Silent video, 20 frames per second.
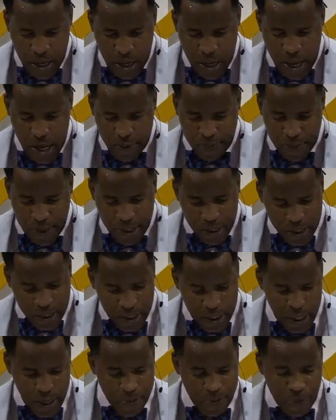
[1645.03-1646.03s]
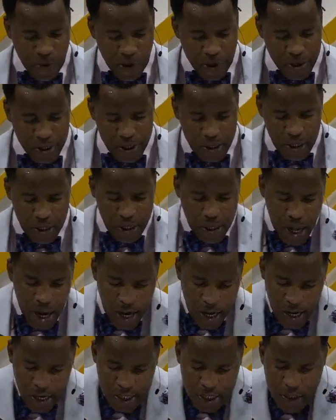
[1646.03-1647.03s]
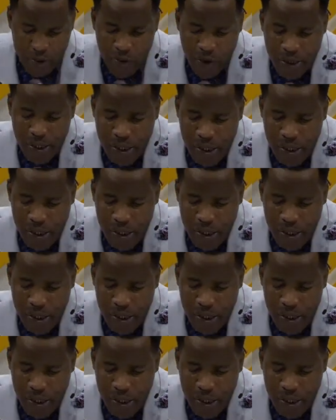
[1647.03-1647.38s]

had been the same person in the dark as he was